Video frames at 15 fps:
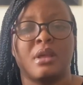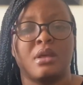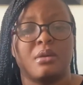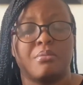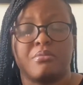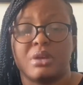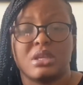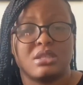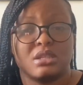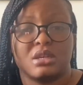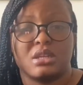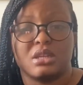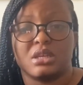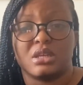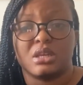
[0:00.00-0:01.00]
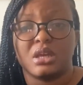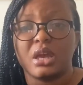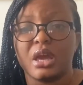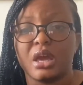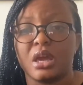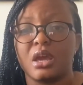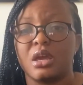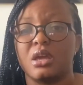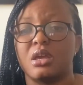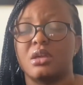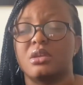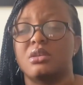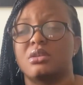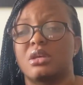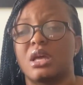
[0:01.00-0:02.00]
Basically, a
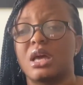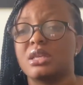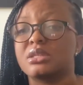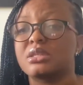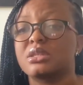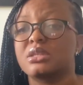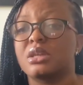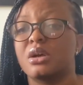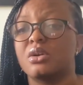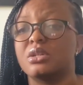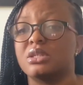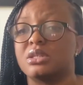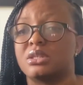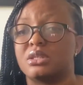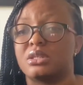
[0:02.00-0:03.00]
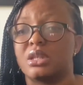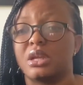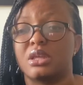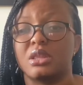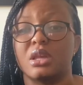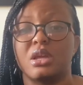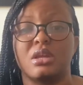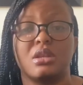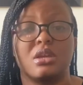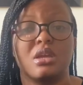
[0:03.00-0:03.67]
cancer cell is detected